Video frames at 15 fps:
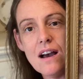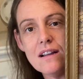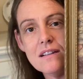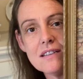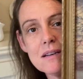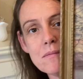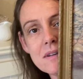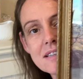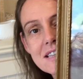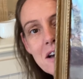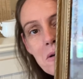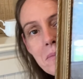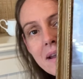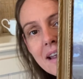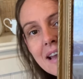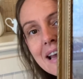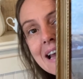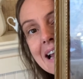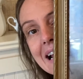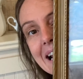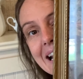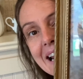Someone tell me.
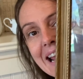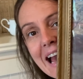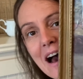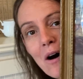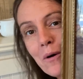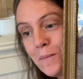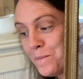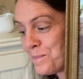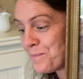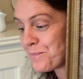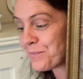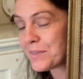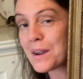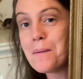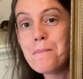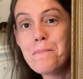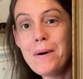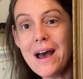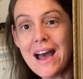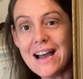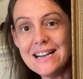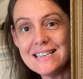Anyhow,
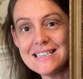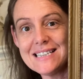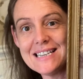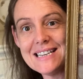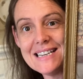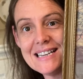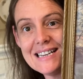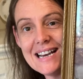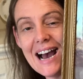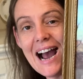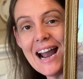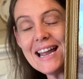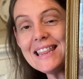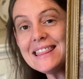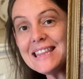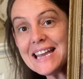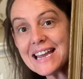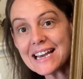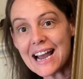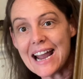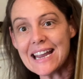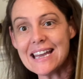but I think
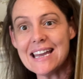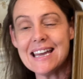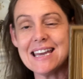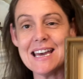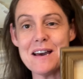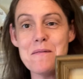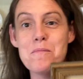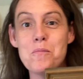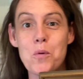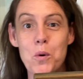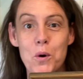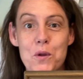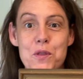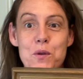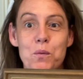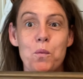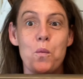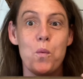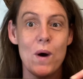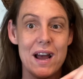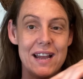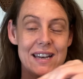I can get more than
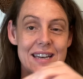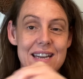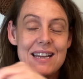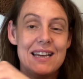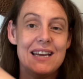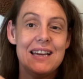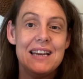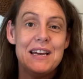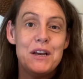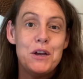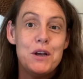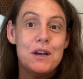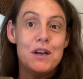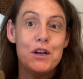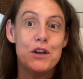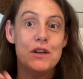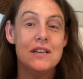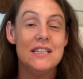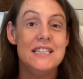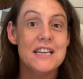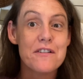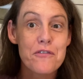one
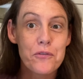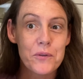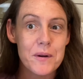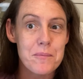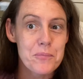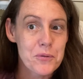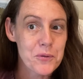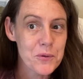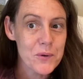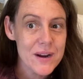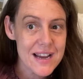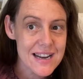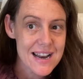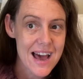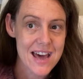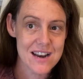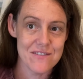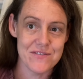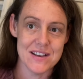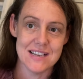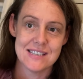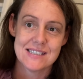different print out of
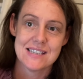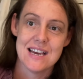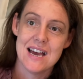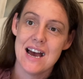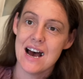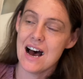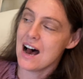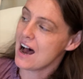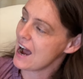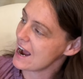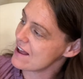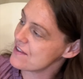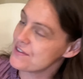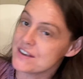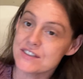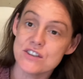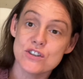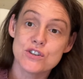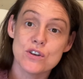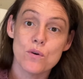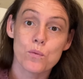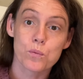this. This
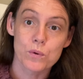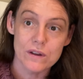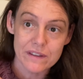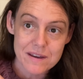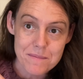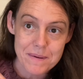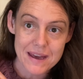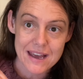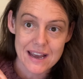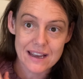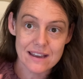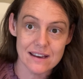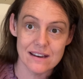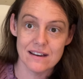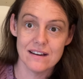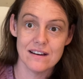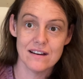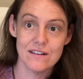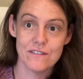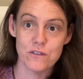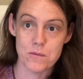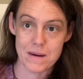is really big
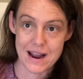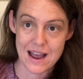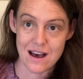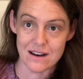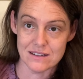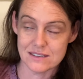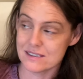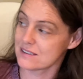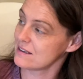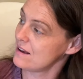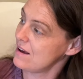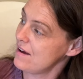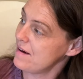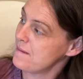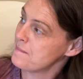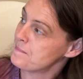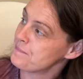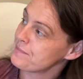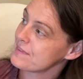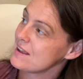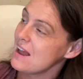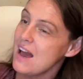for my house,
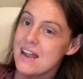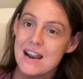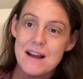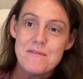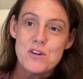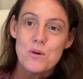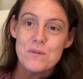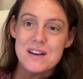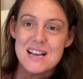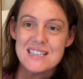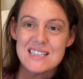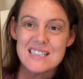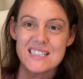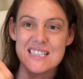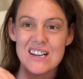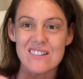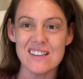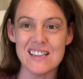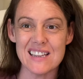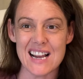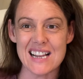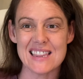and I don't necessarily
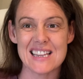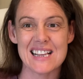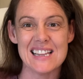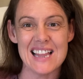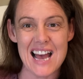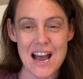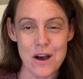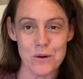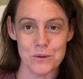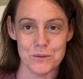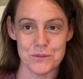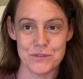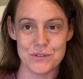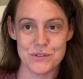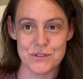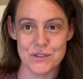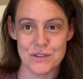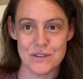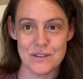like the clouds.